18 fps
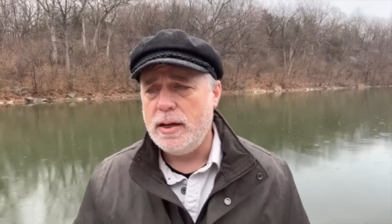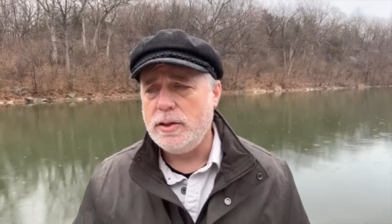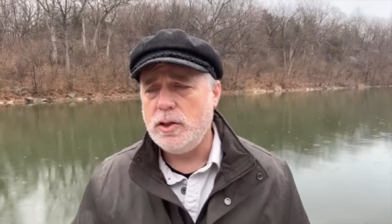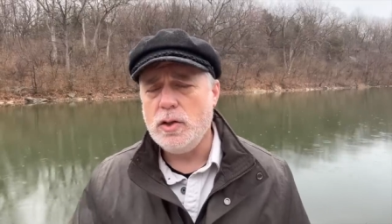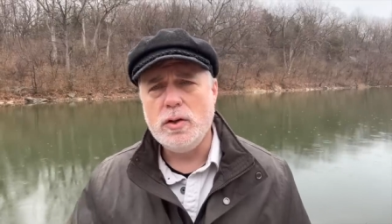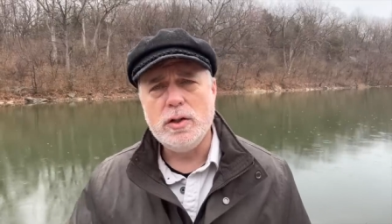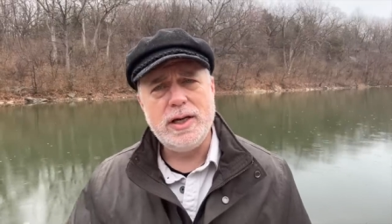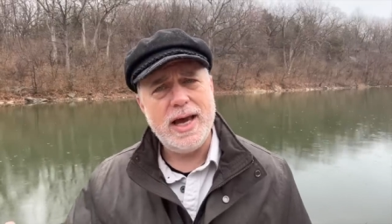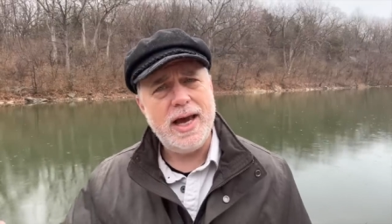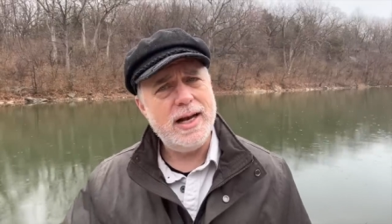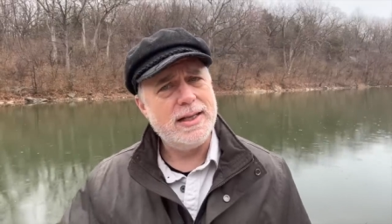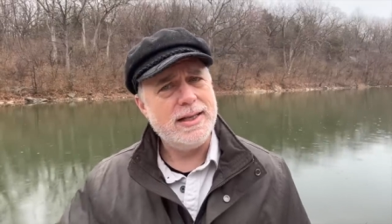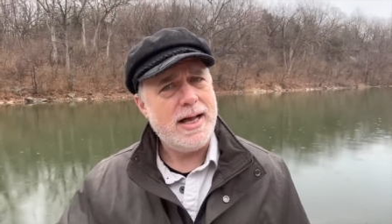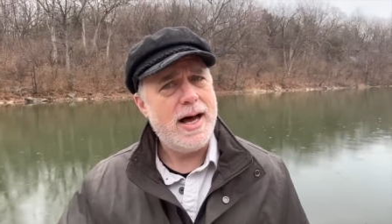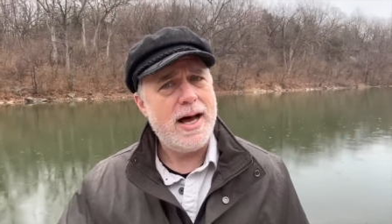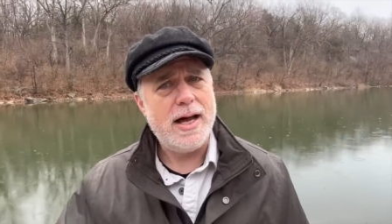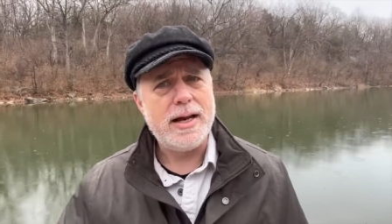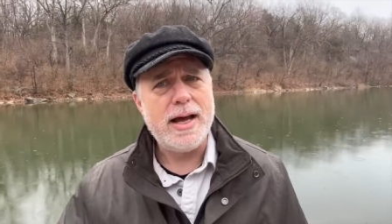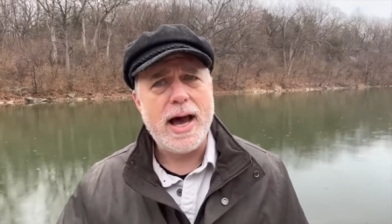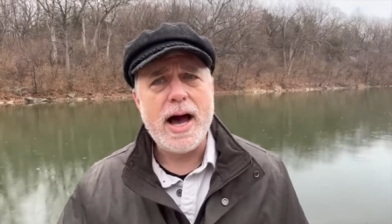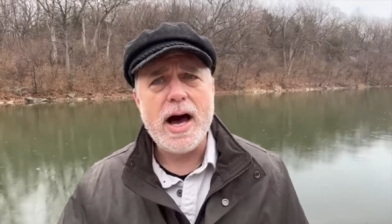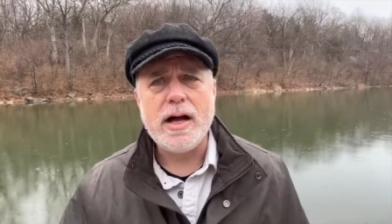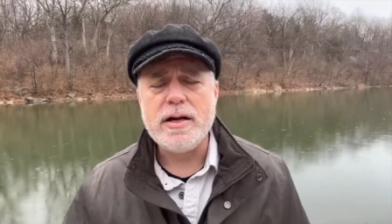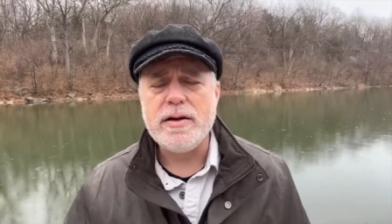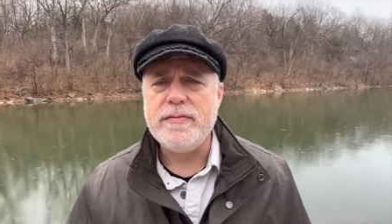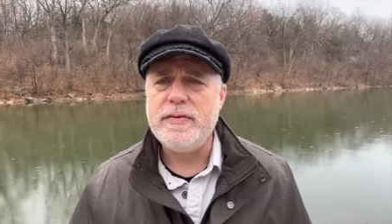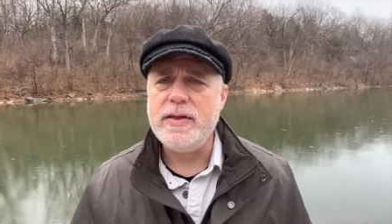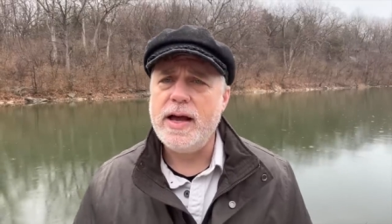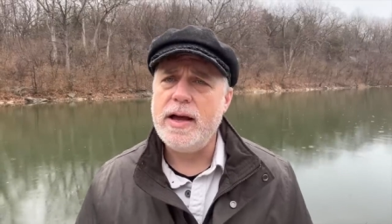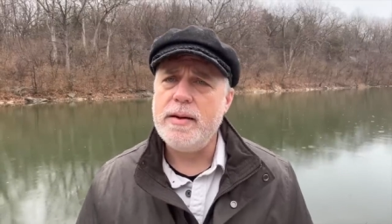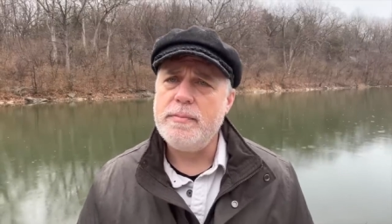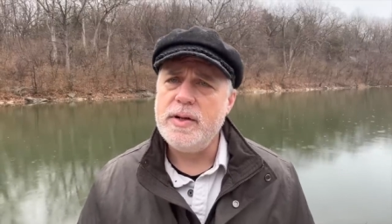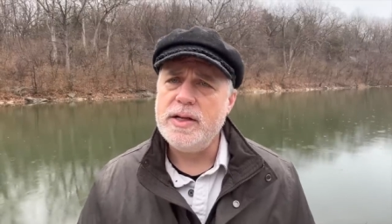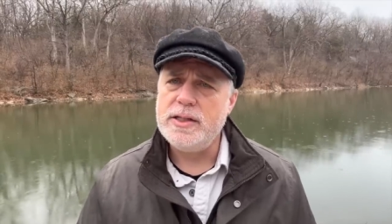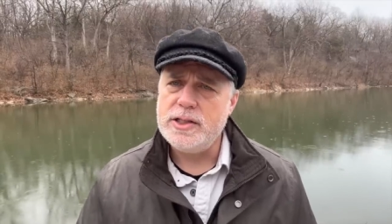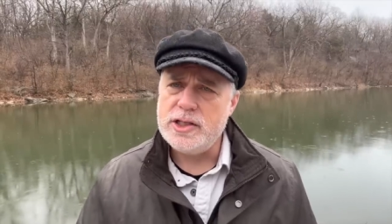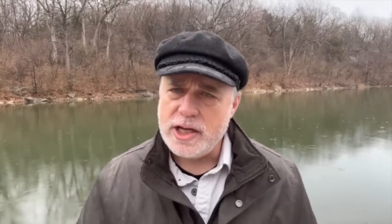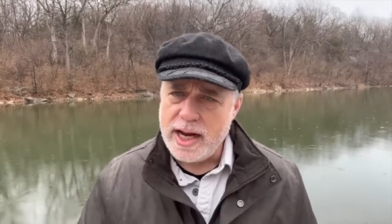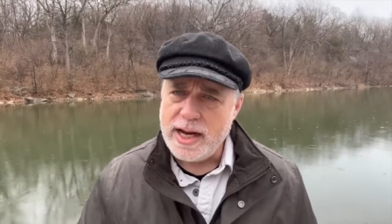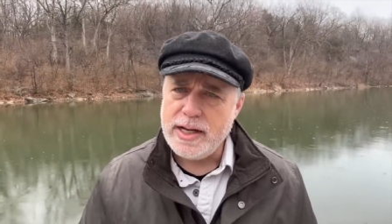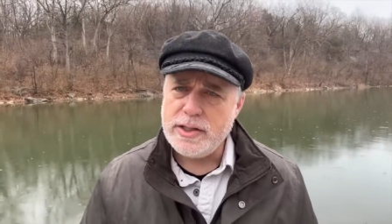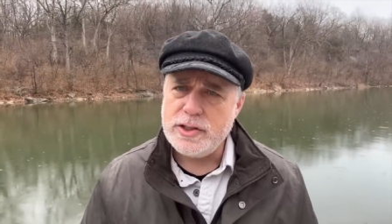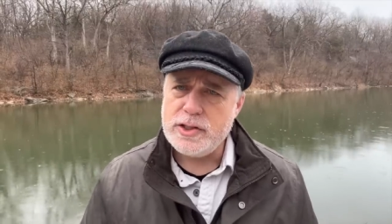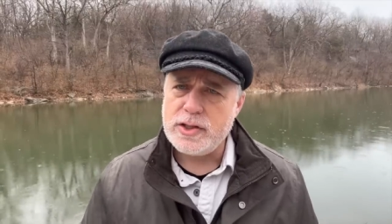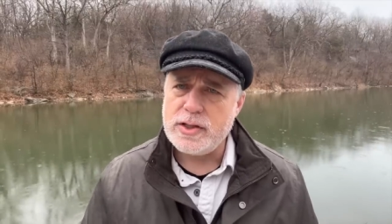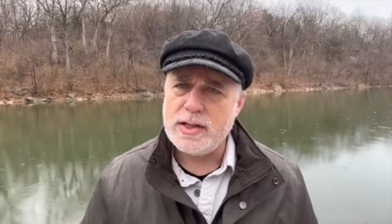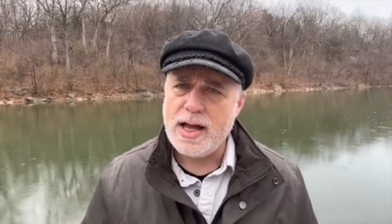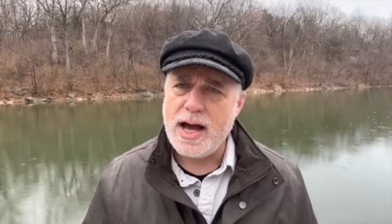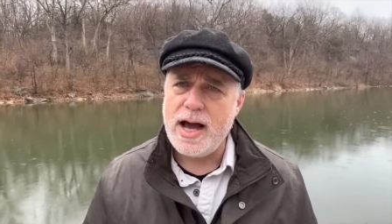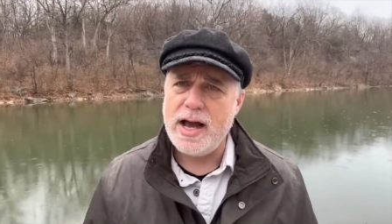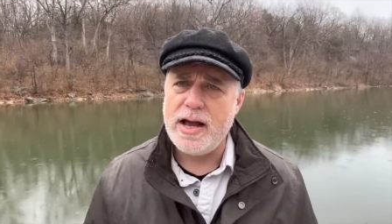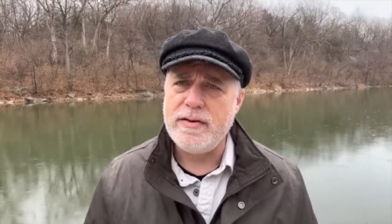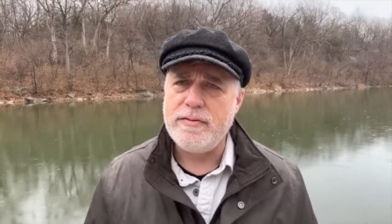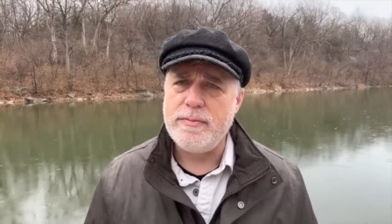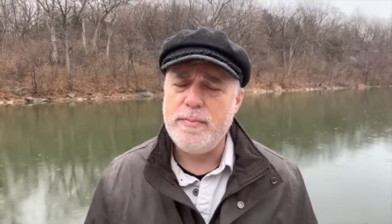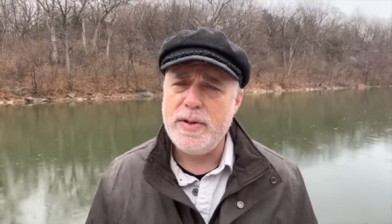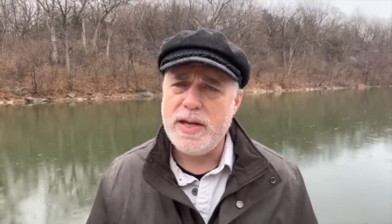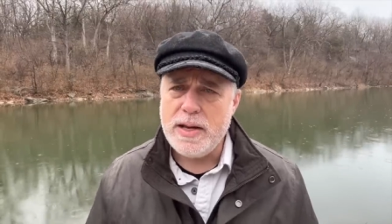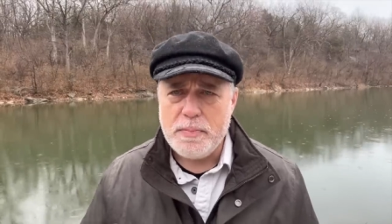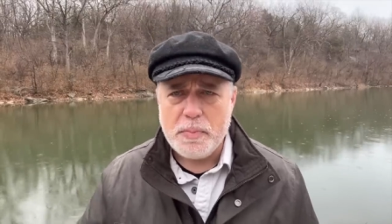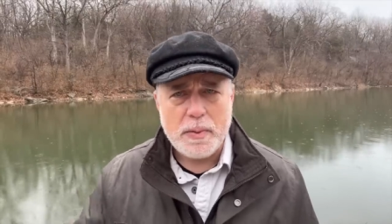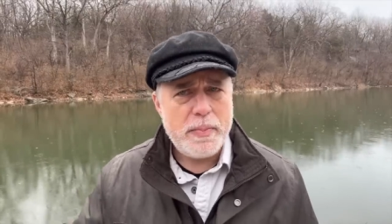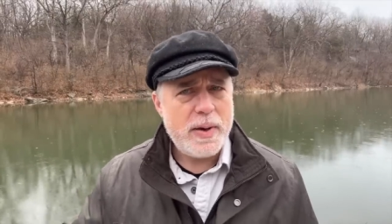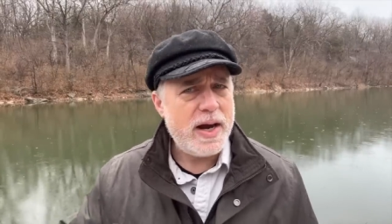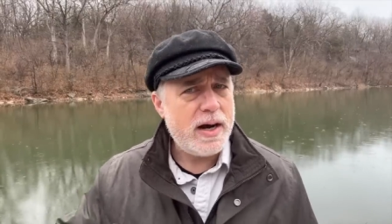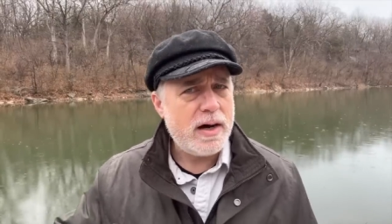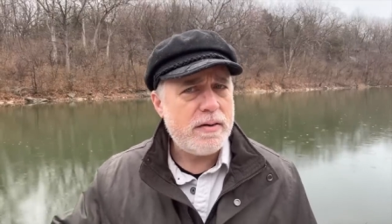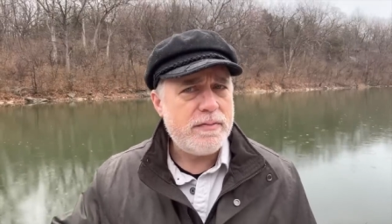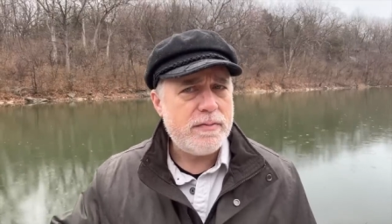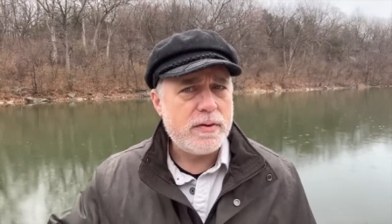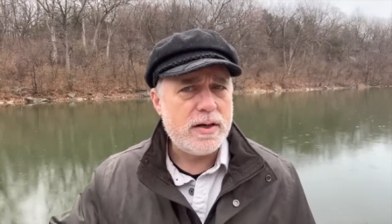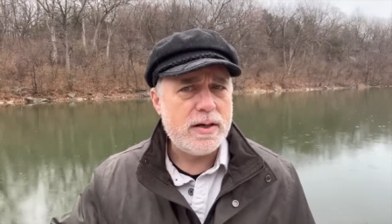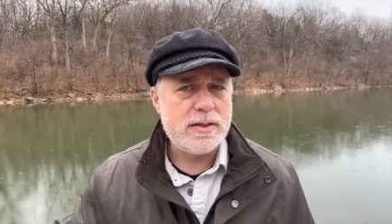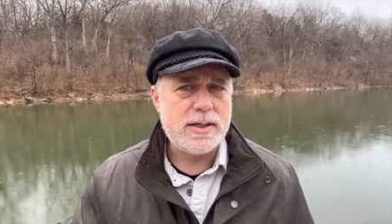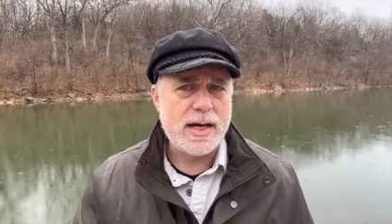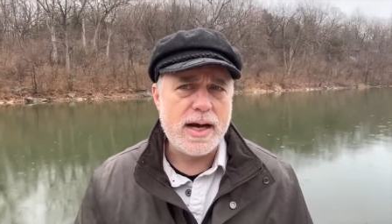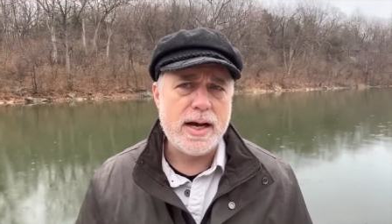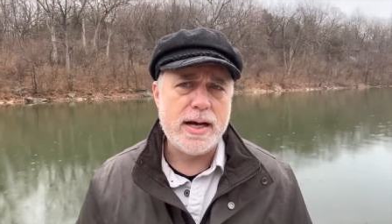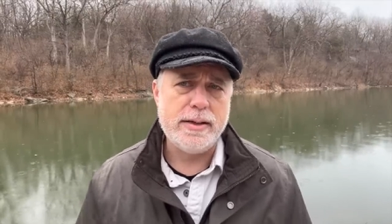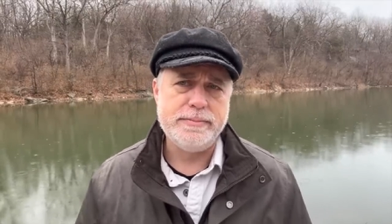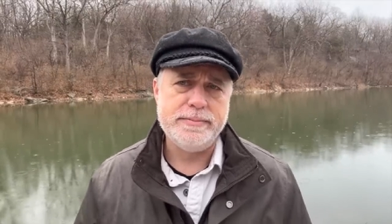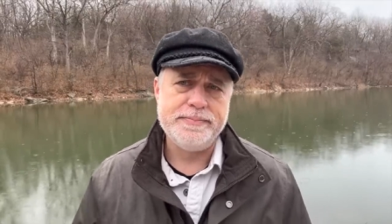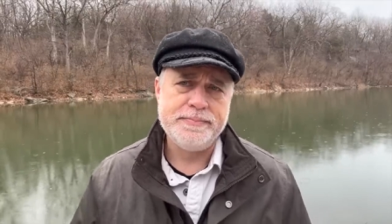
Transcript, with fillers: You'll get a lot out of that, but change your life. Be prepared for a time.